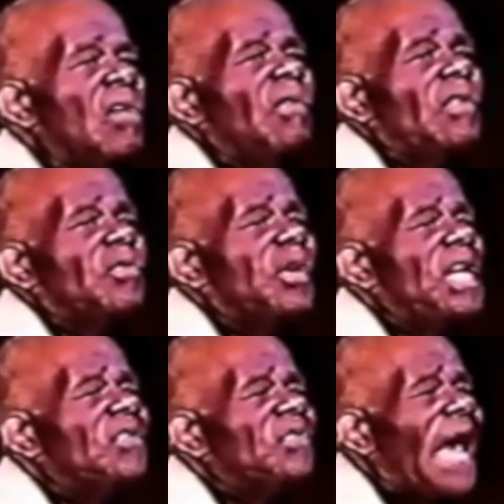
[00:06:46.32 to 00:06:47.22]
For
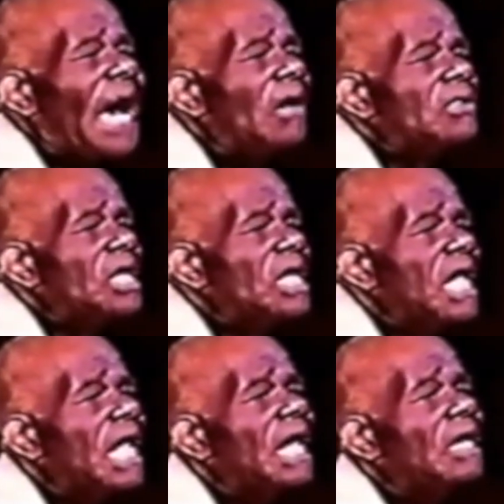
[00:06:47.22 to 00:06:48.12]
3,000
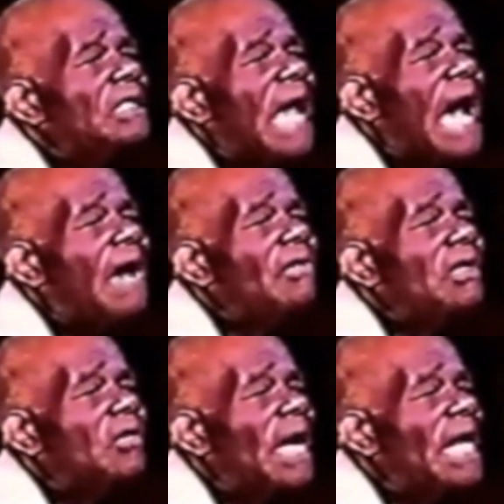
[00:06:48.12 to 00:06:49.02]
years,
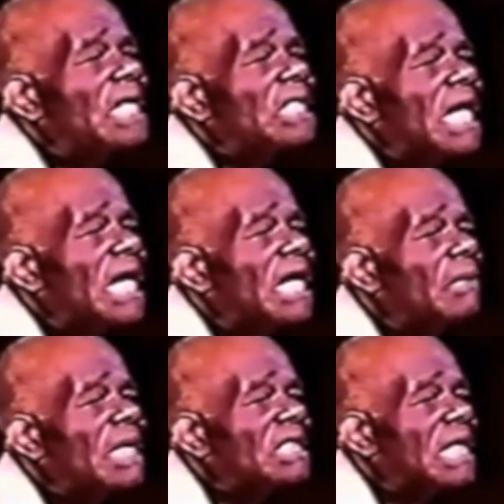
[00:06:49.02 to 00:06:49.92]
our greatest
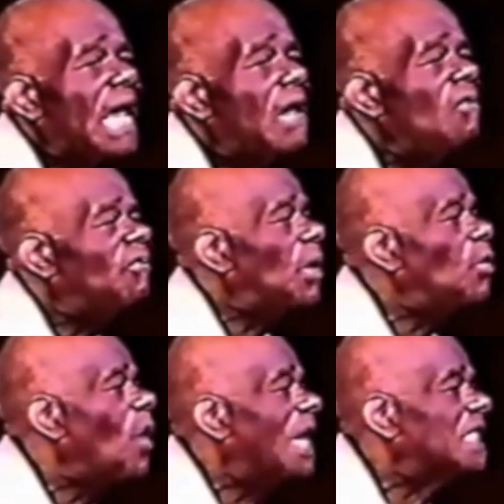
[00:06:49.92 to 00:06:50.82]
enemies came
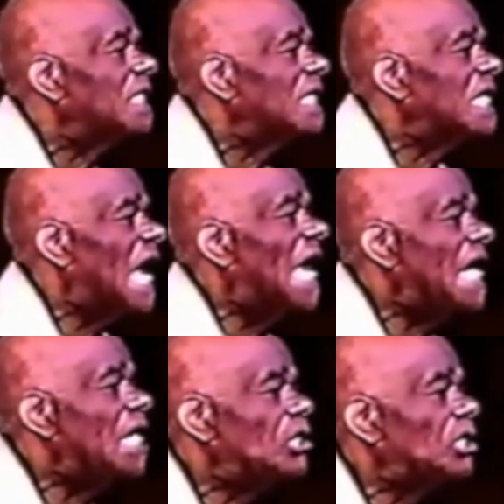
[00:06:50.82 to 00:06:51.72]
from Western
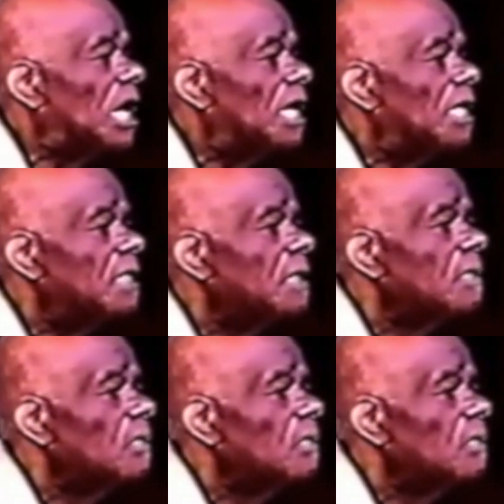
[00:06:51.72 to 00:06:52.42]
Asia.